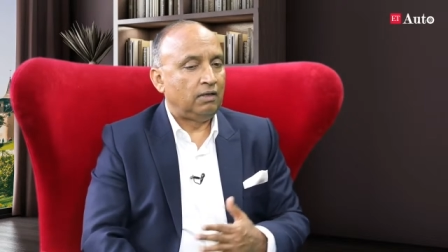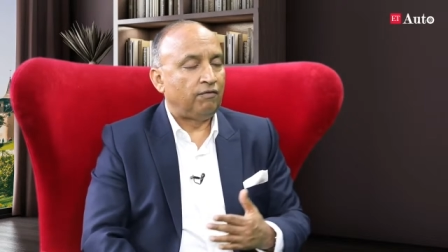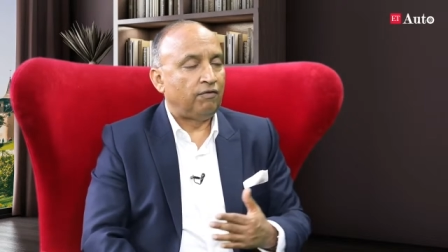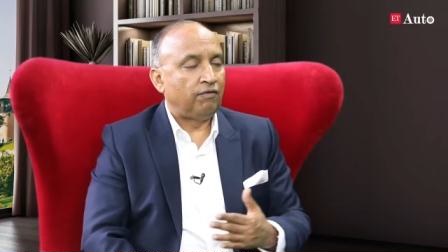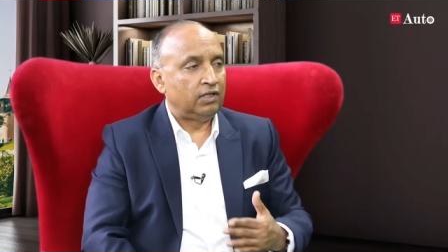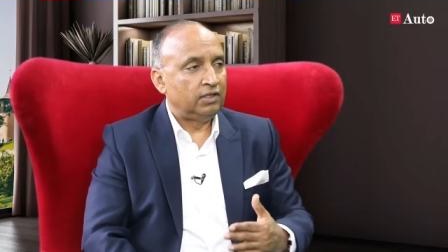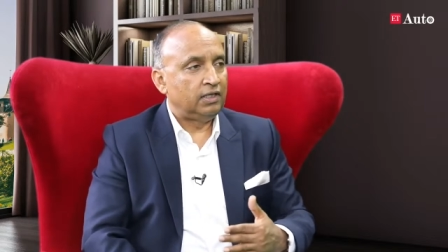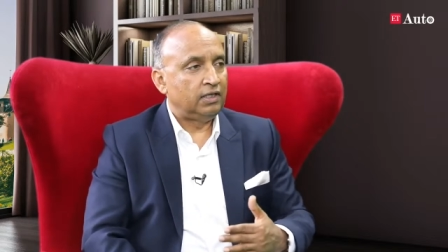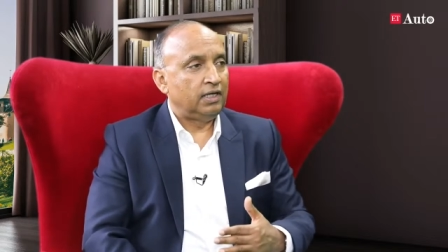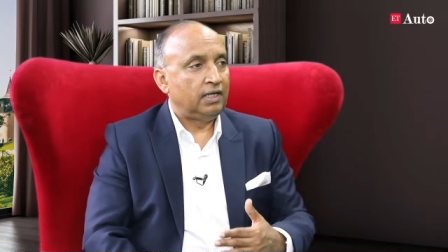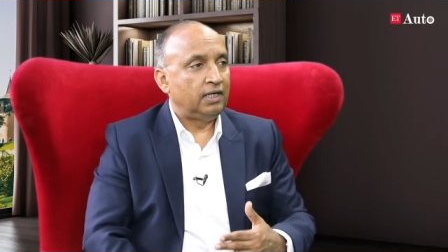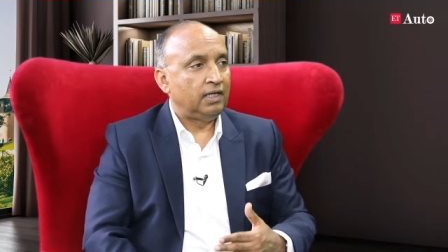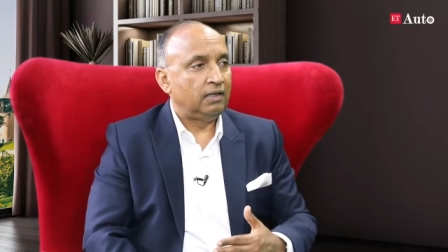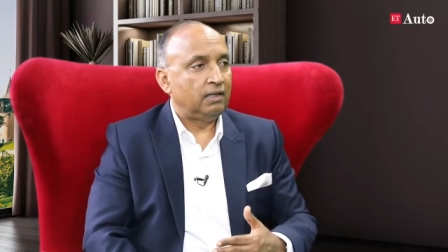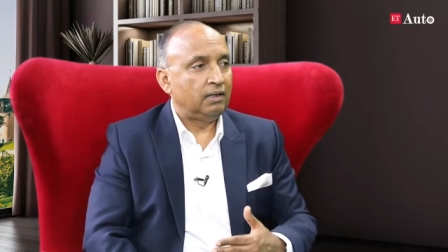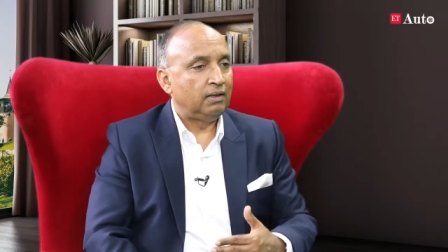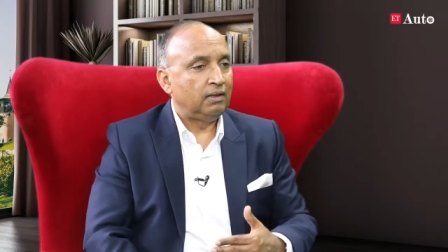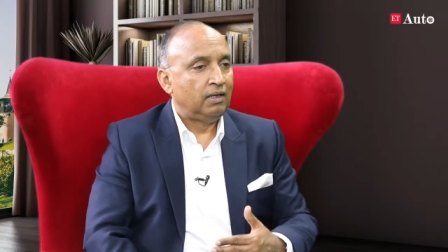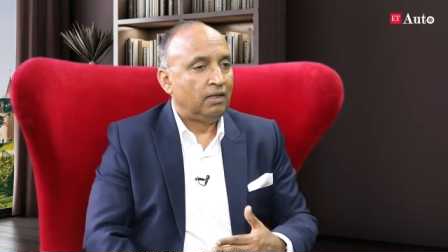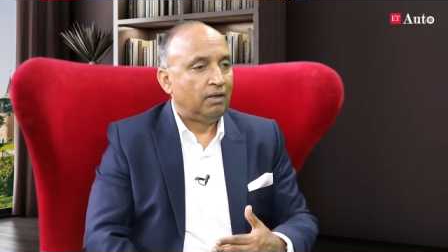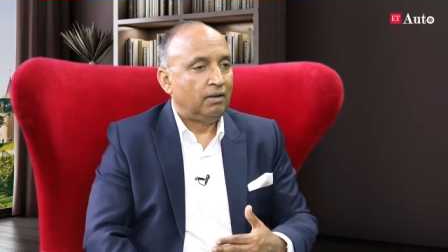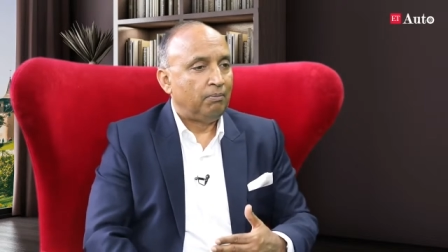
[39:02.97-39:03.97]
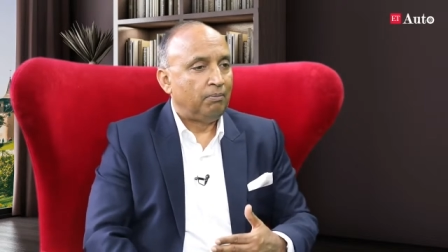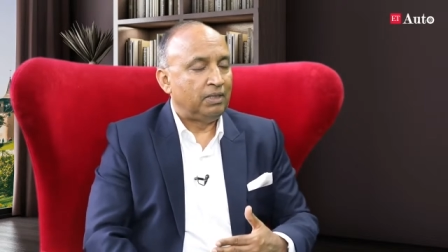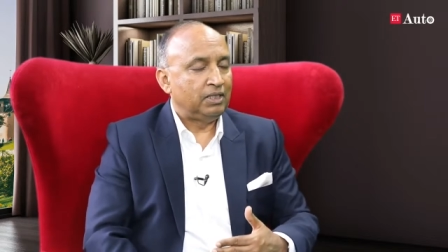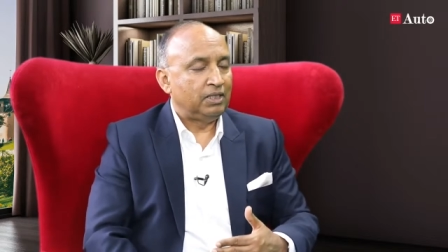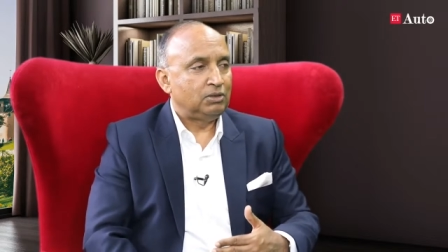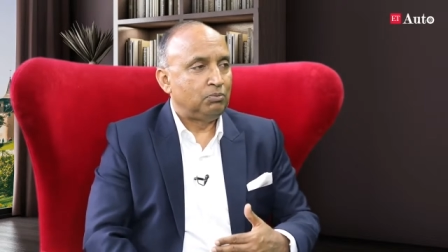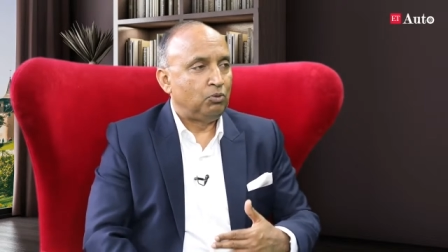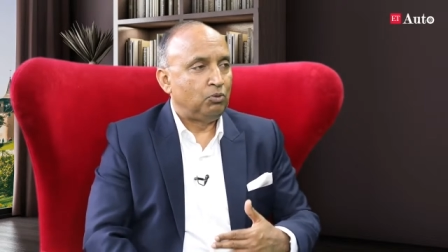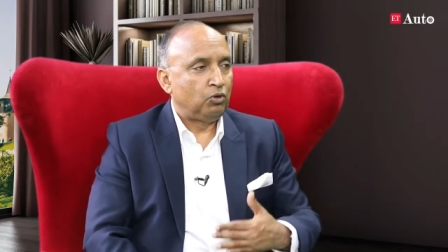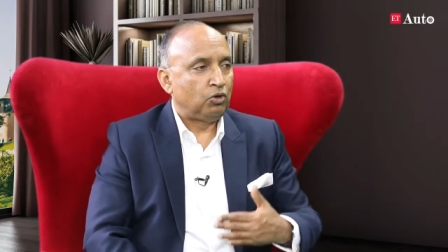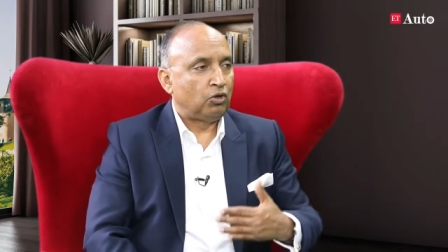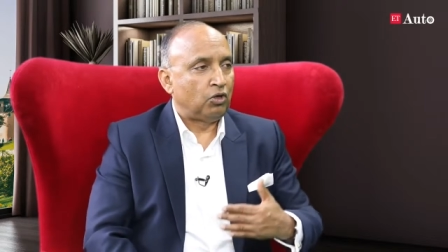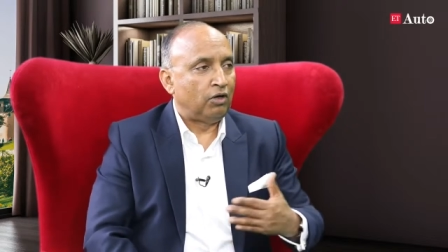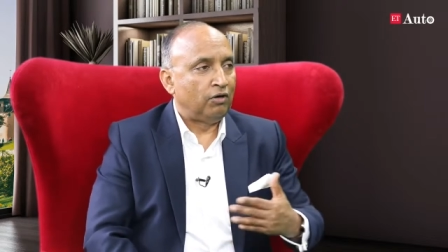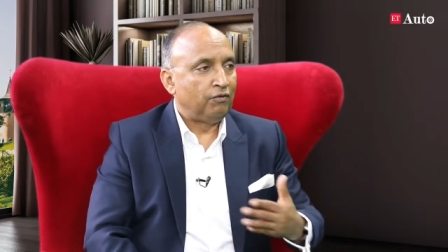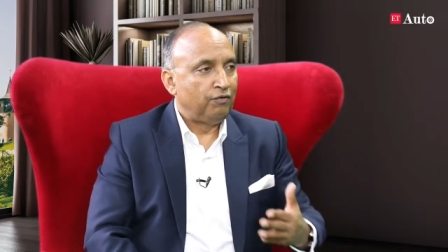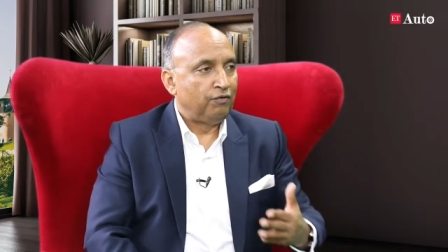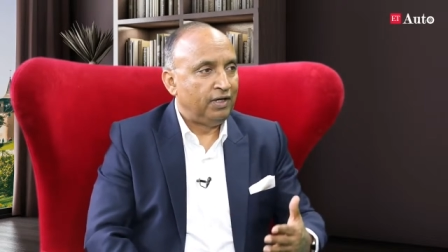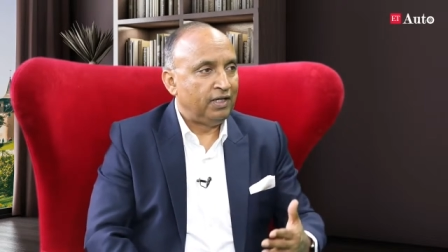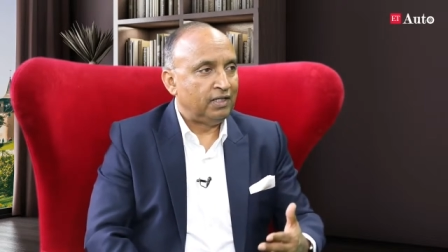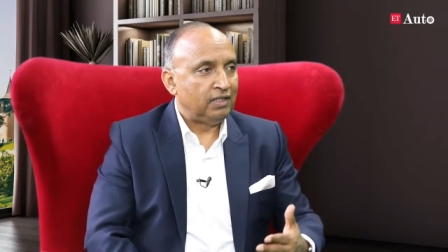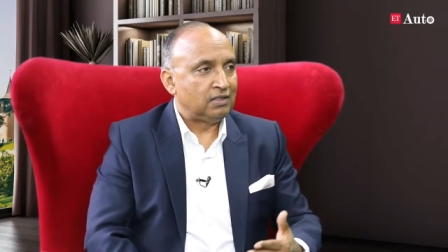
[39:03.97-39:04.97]
father had a much more
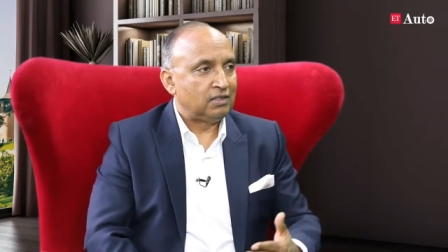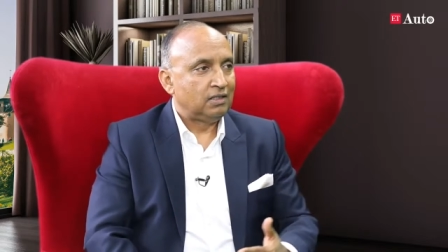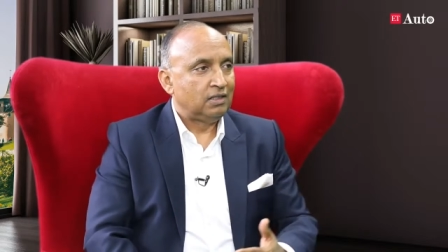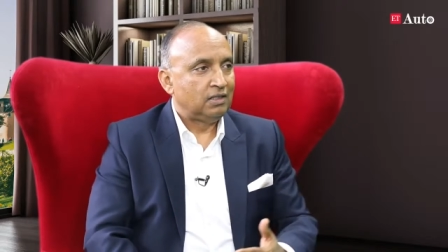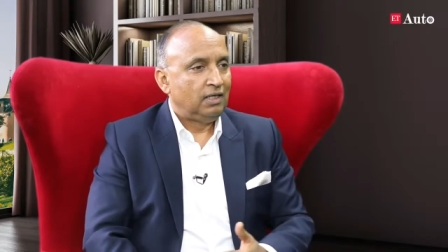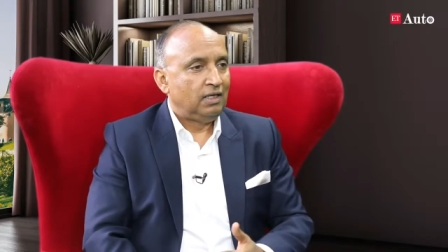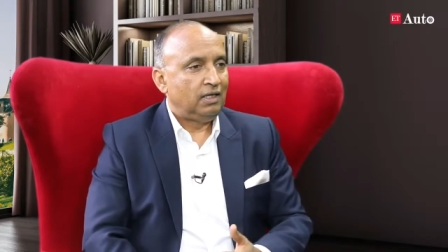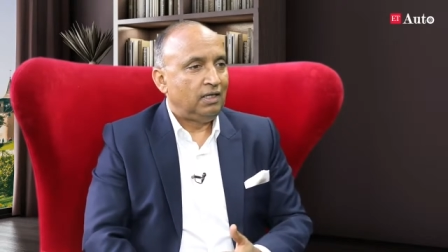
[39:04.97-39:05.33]
confidence